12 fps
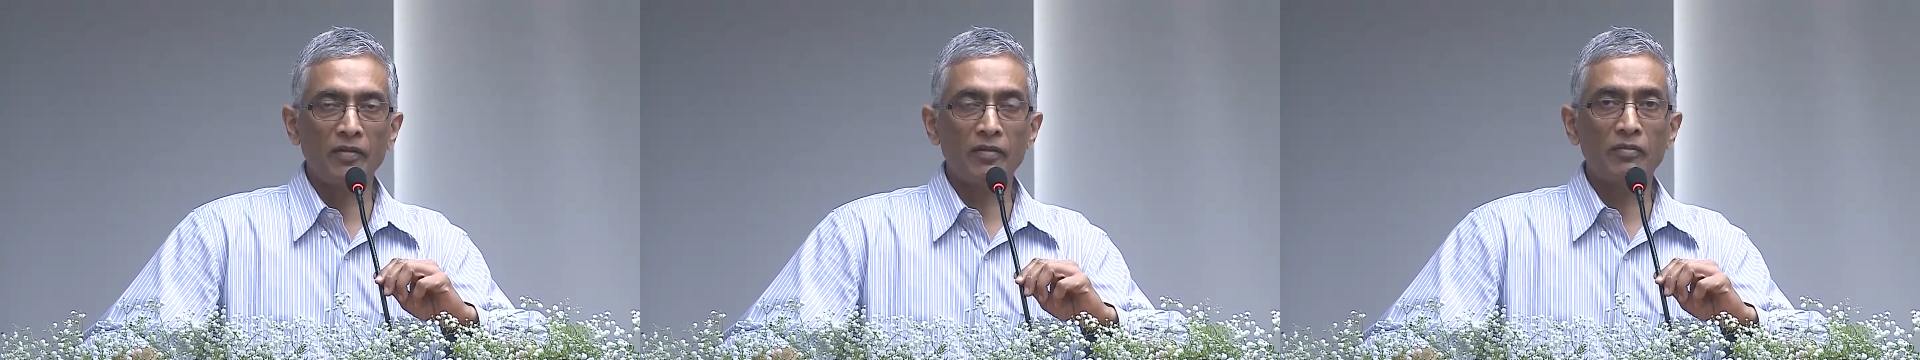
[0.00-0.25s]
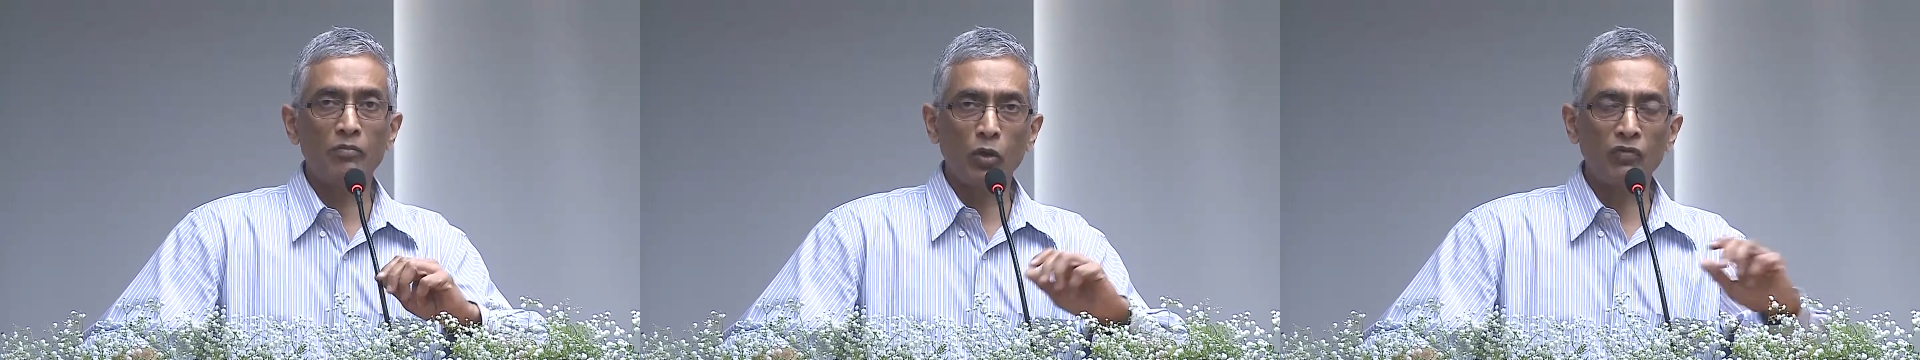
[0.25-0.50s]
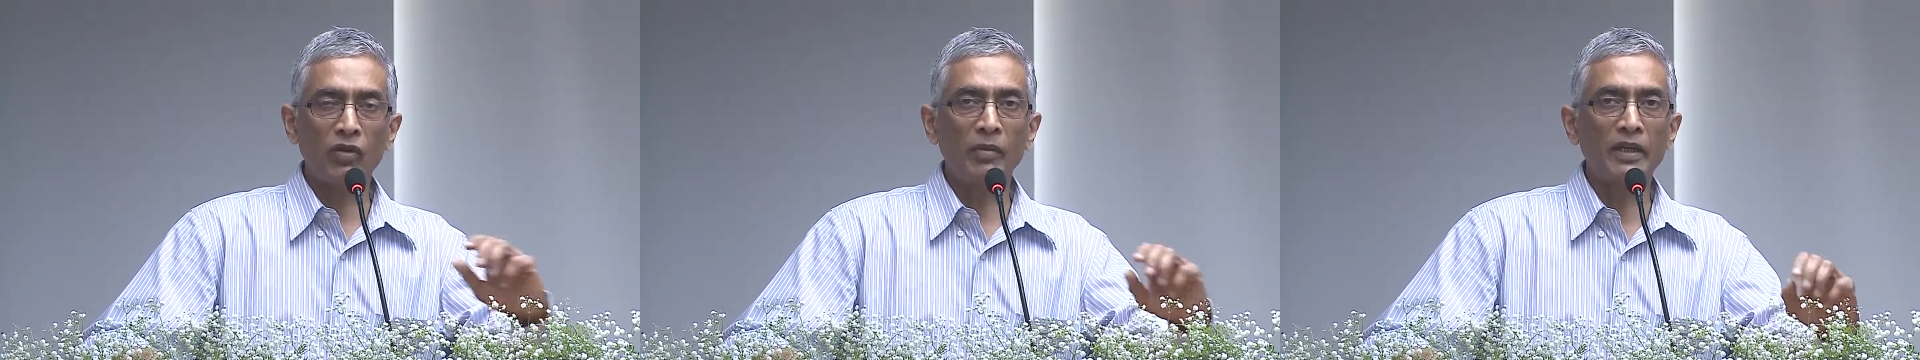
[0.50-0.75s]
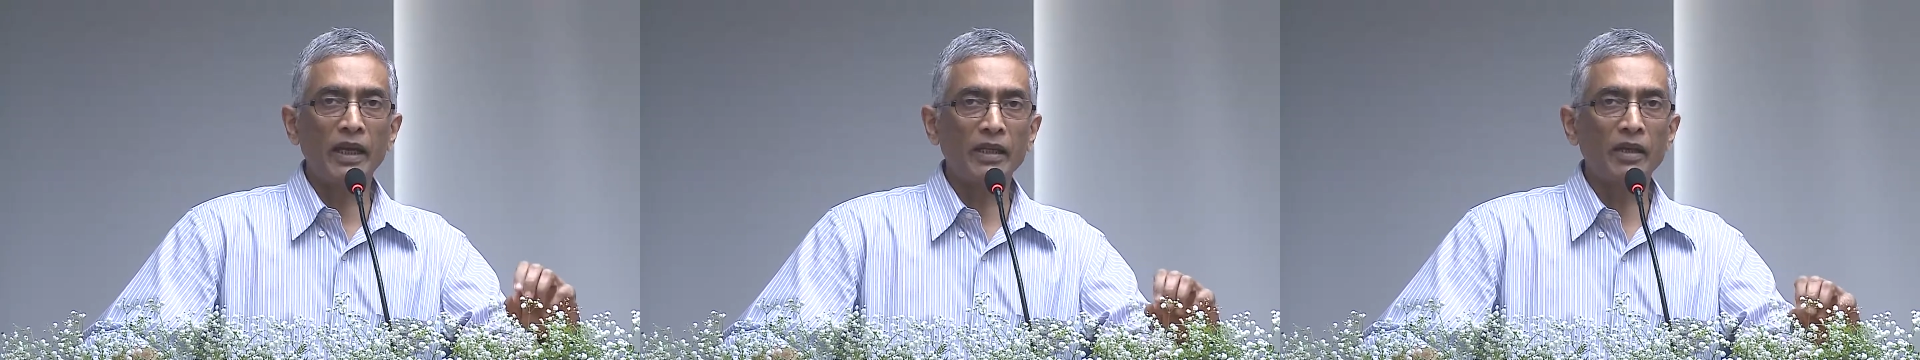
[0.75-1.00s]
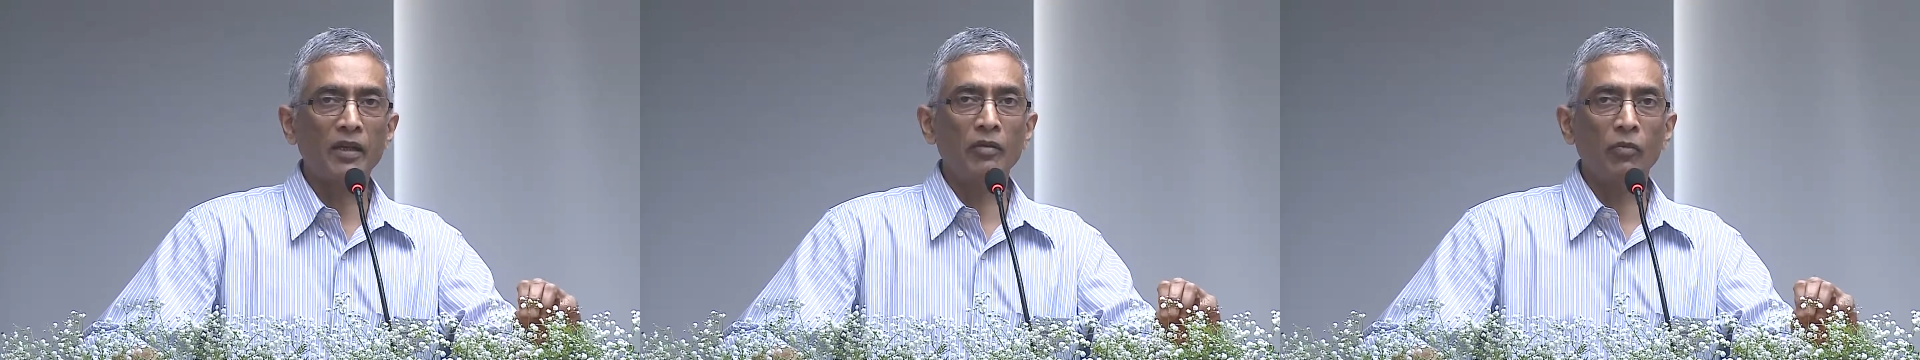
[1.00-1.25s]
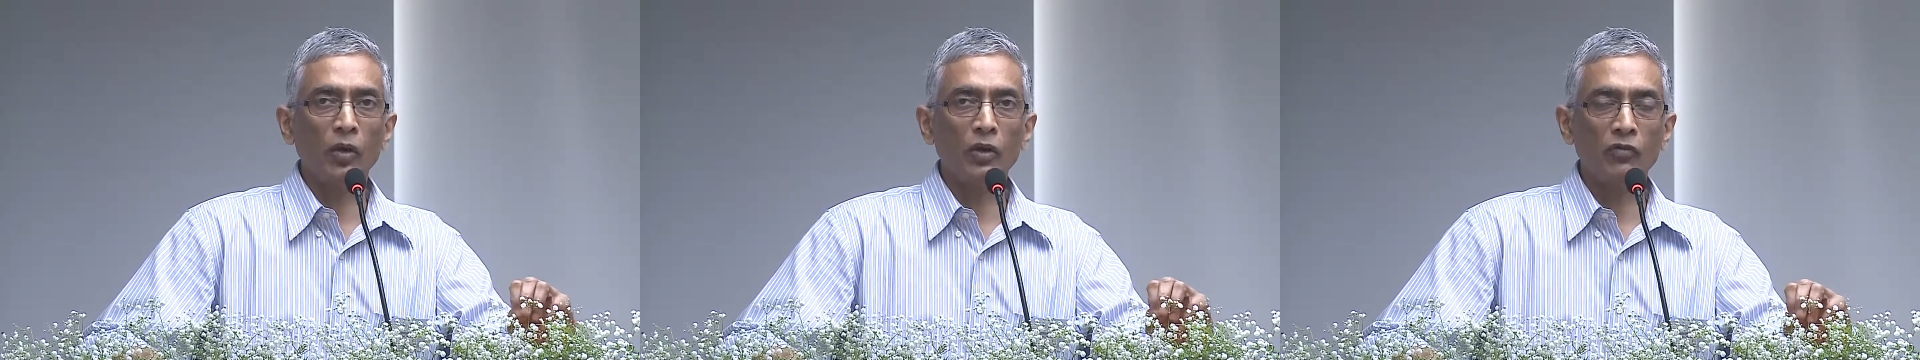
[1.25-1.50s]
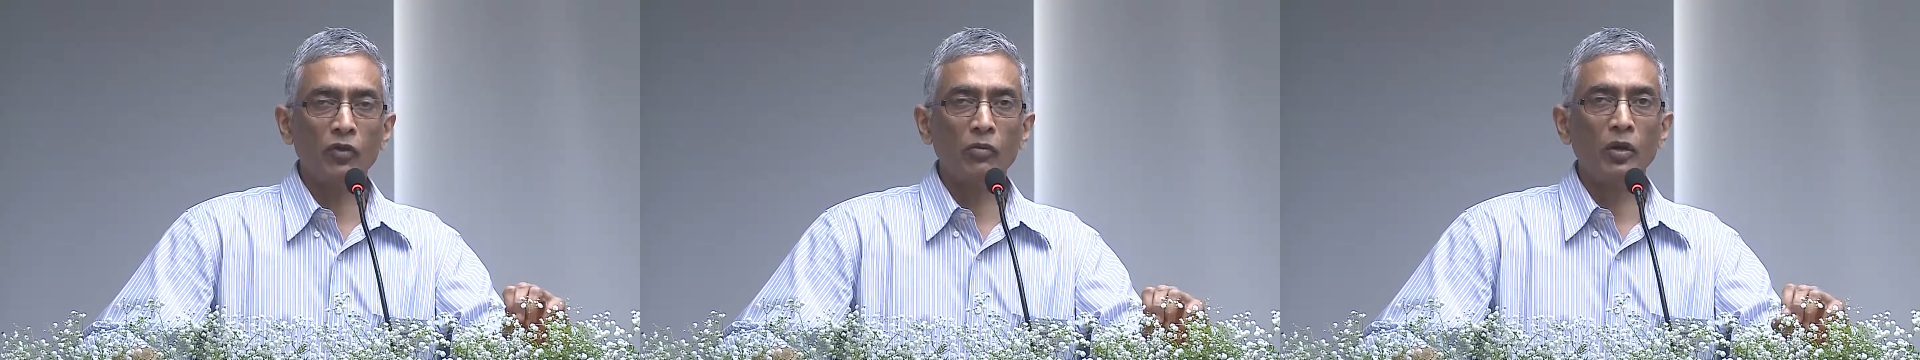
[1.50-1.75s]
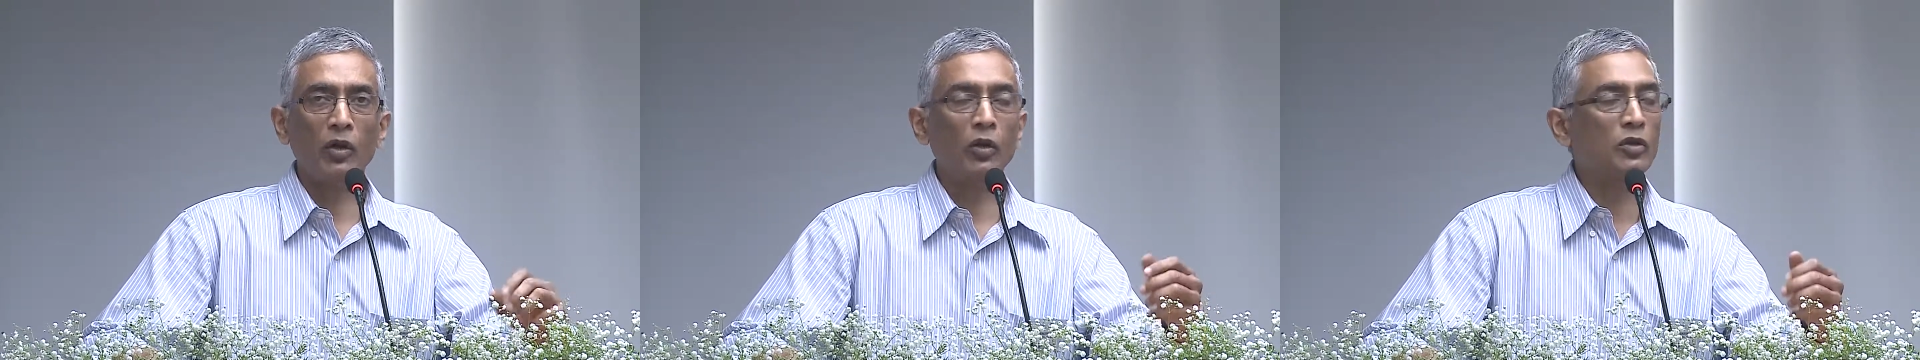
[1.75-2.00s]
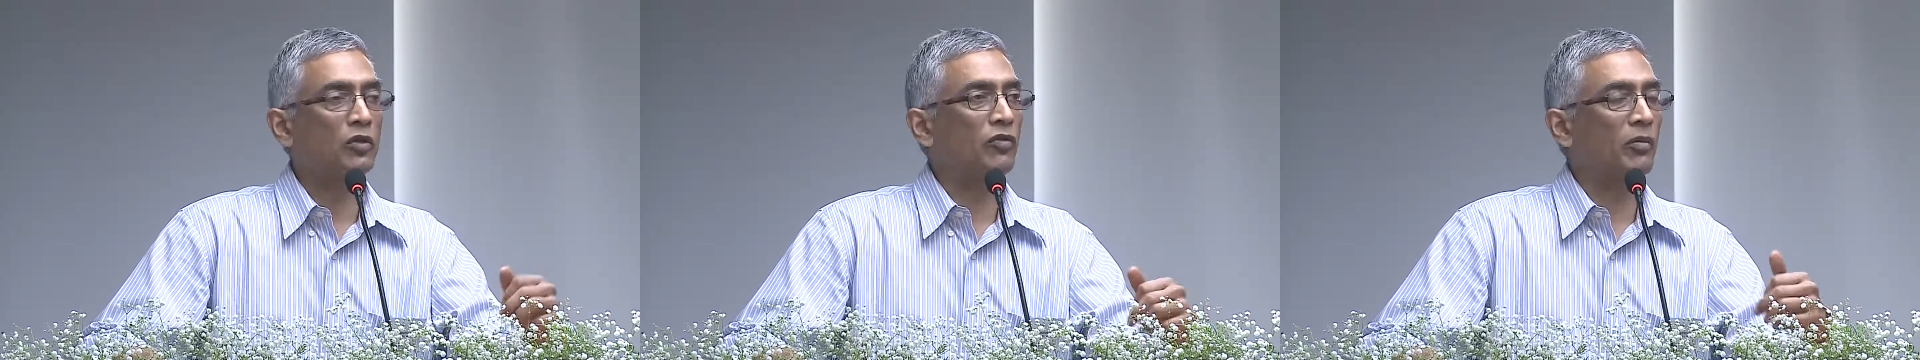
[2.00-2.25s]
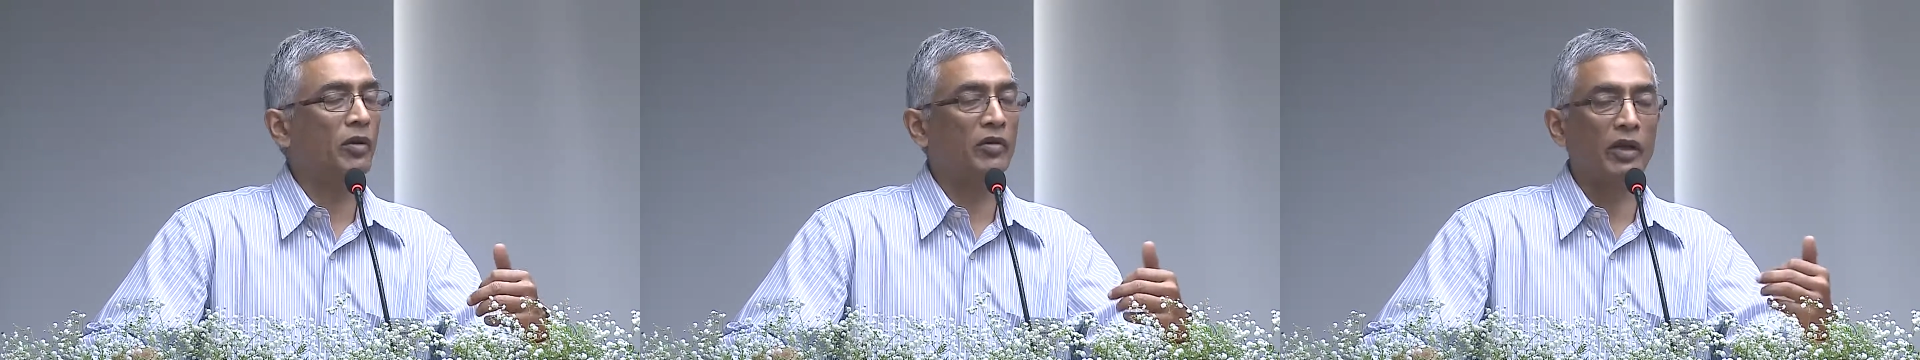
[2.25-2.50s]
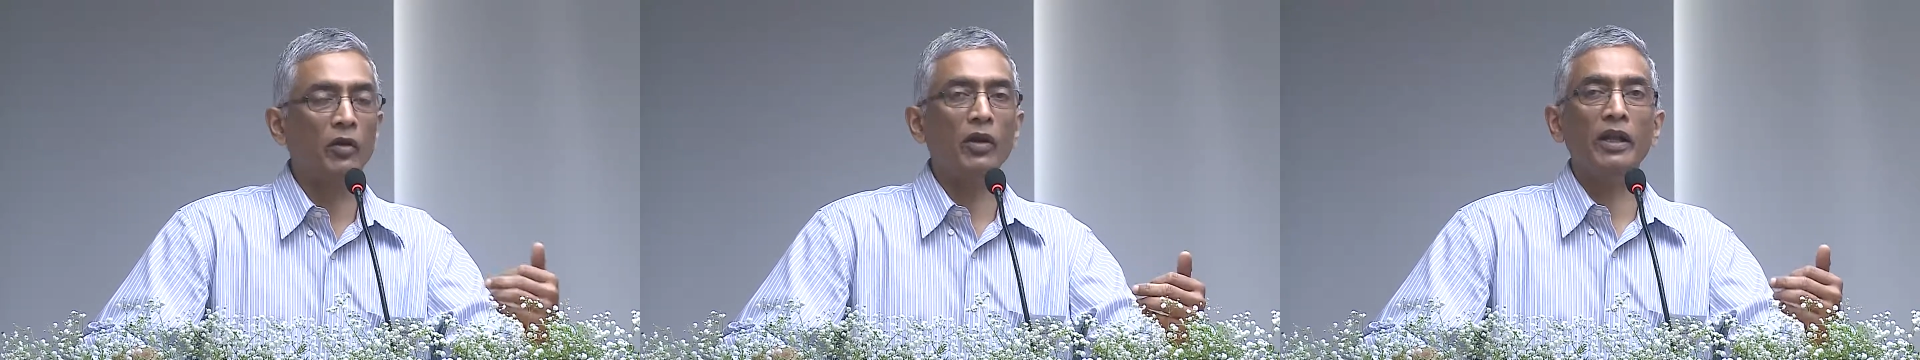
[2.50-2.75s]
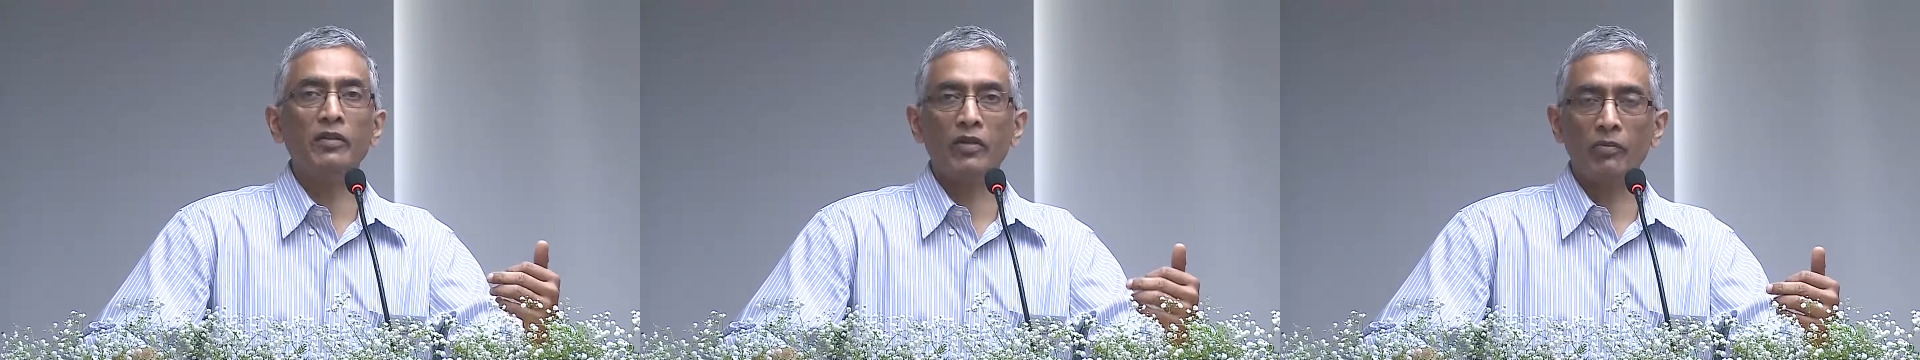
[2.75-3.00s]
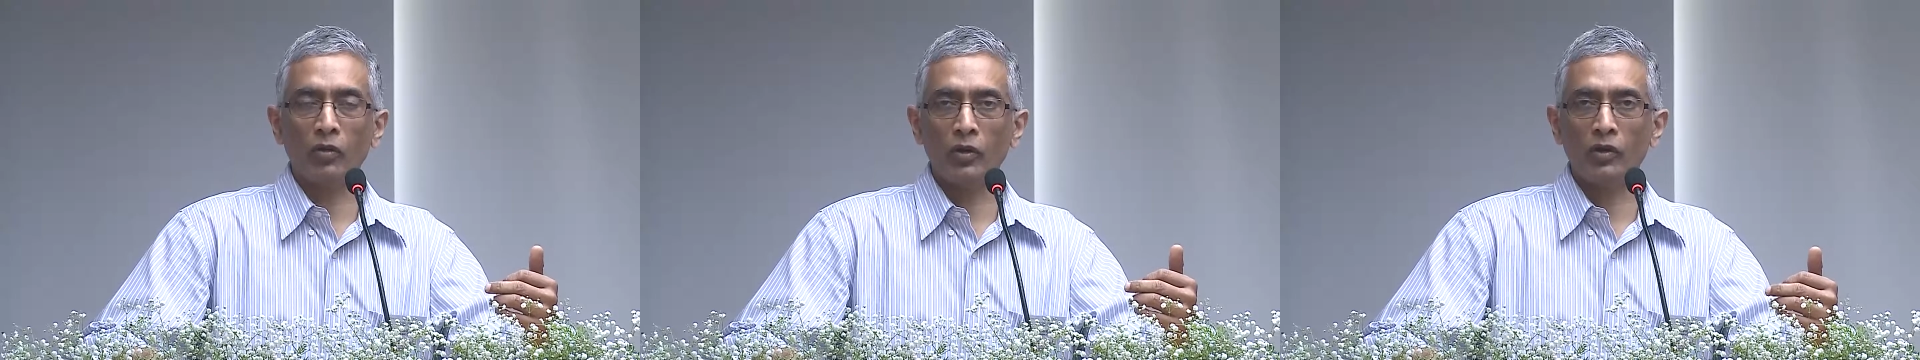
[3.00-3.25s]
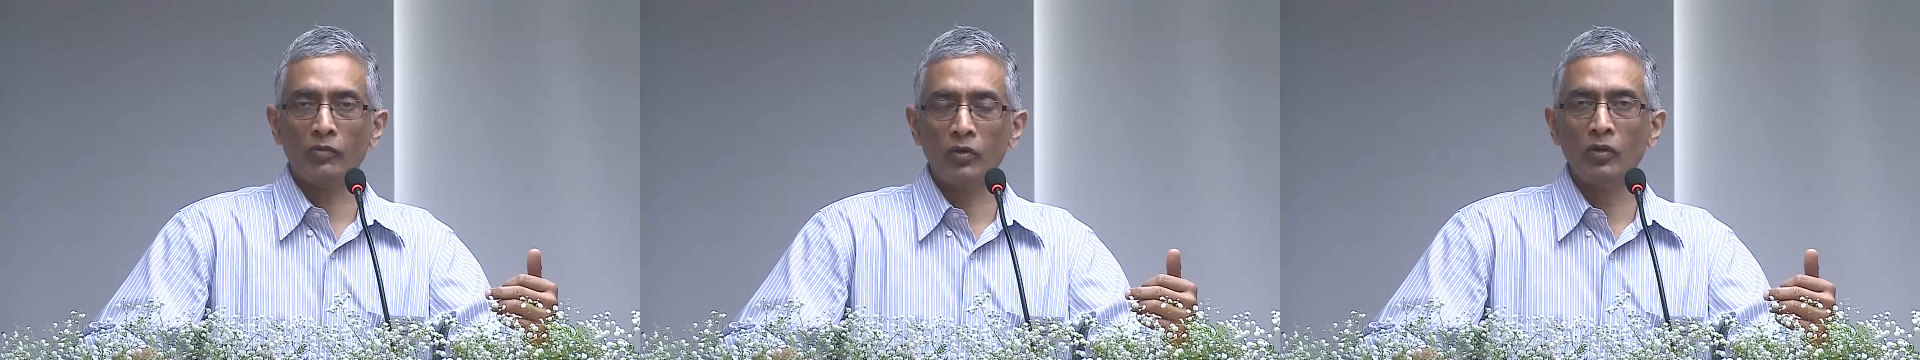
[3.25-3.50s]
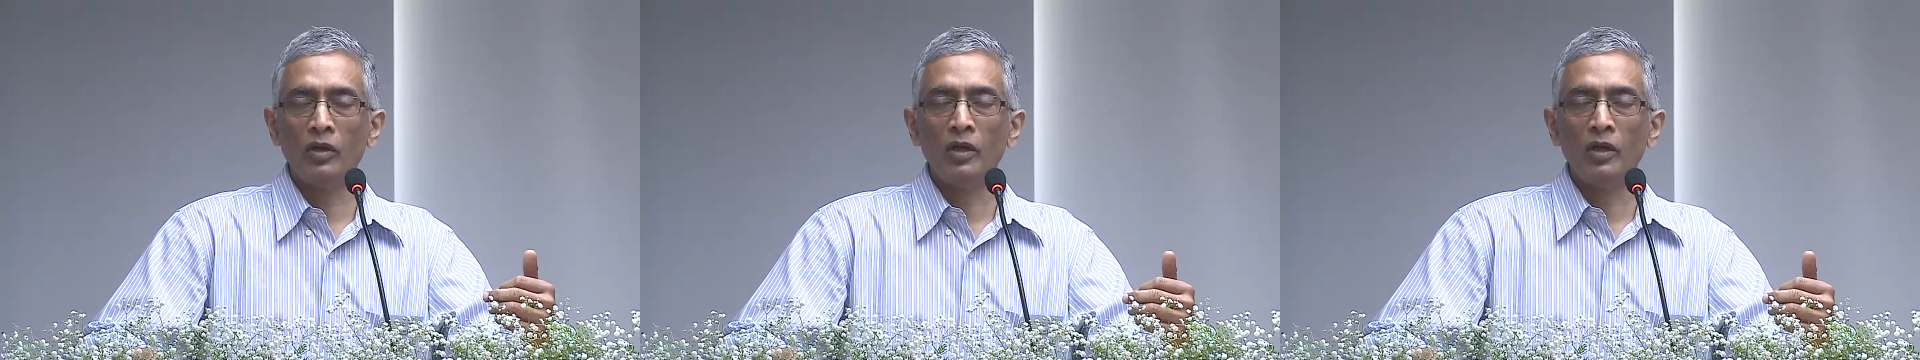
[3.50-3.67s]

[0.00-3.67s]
both from a technical point of view, but also from a regulatory point of view,